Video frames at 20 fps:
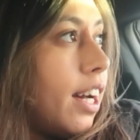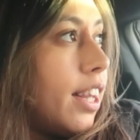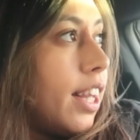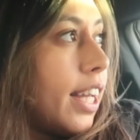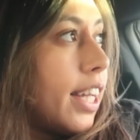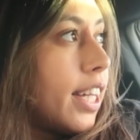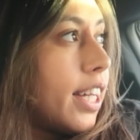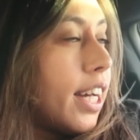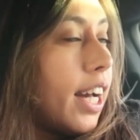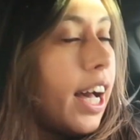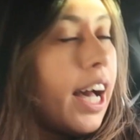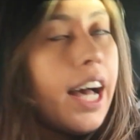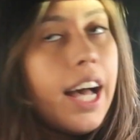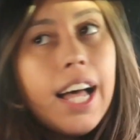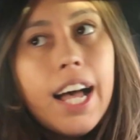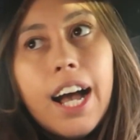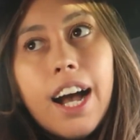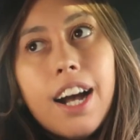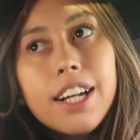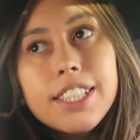like,
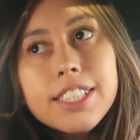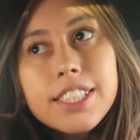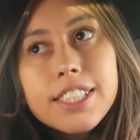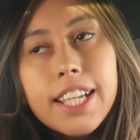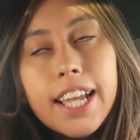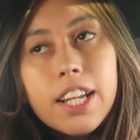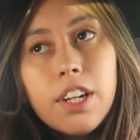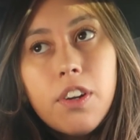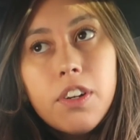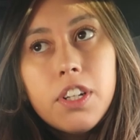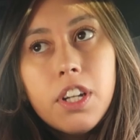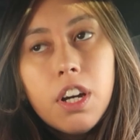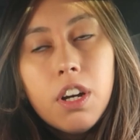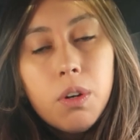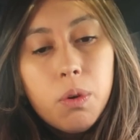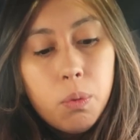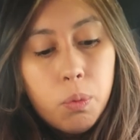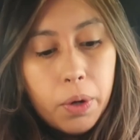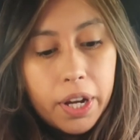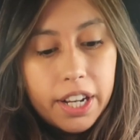honestly, I don't
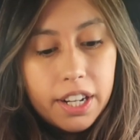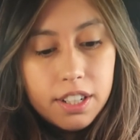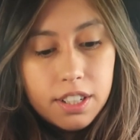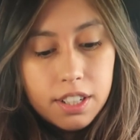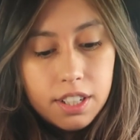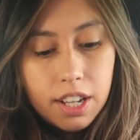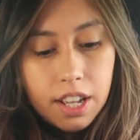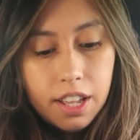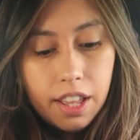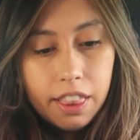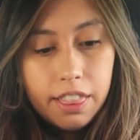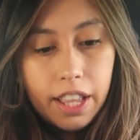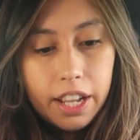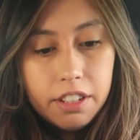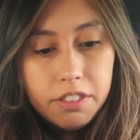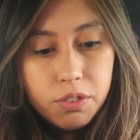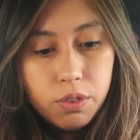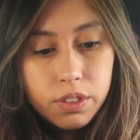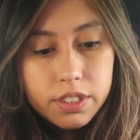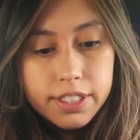know where
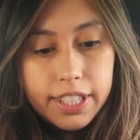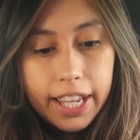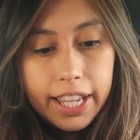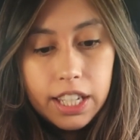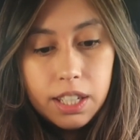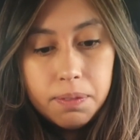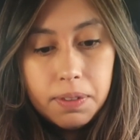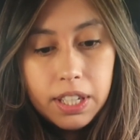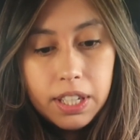life will take